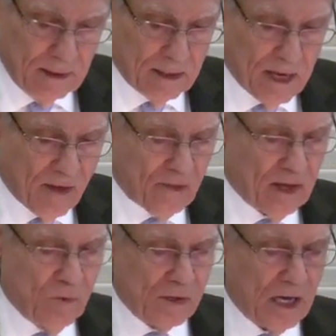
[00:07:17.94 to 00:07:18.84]

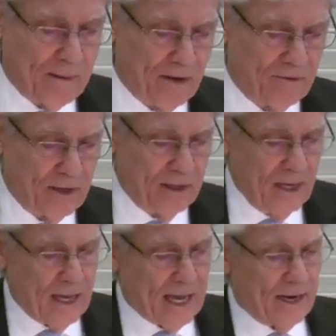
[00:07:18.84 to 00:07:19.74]
Nothing will come of it,
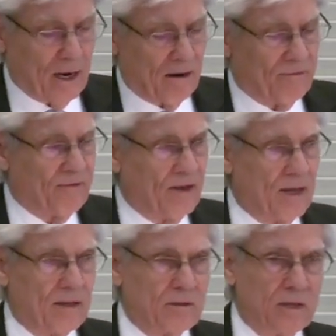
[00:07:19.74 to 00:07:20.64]
and our
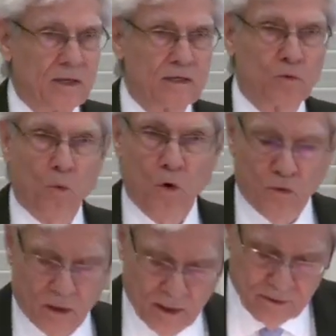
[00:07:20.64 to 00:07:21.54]
faith is
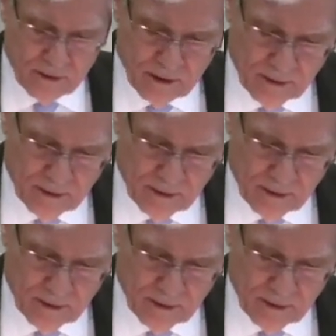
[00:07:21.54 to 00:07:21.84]
worthless.